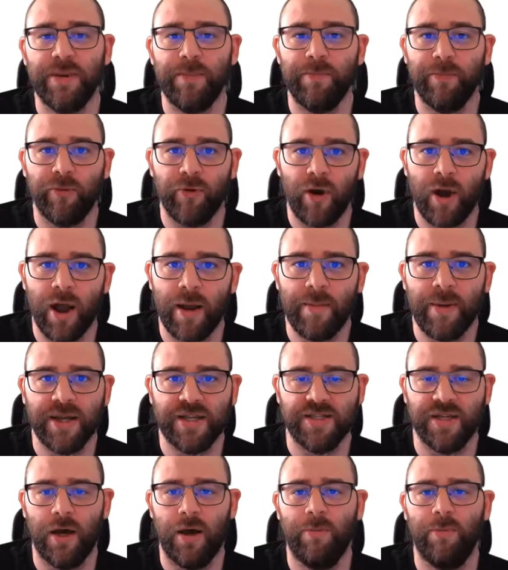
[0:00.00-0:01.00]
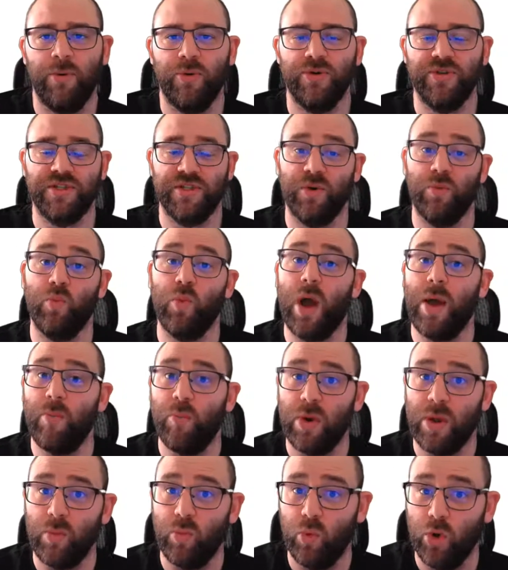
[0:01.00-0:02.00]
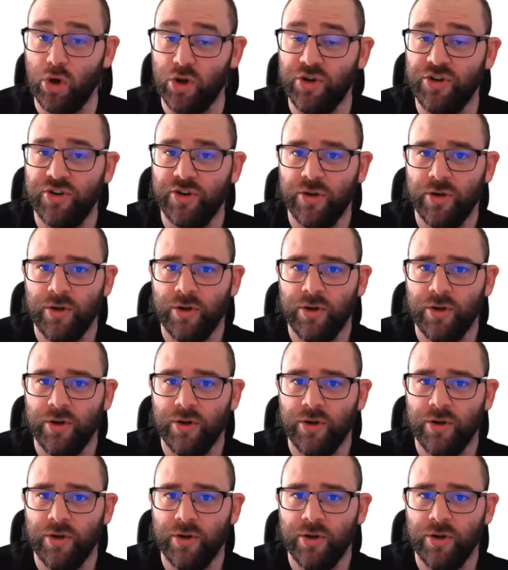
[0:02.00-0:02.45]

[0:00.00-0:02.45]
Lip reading: prime example as to when we would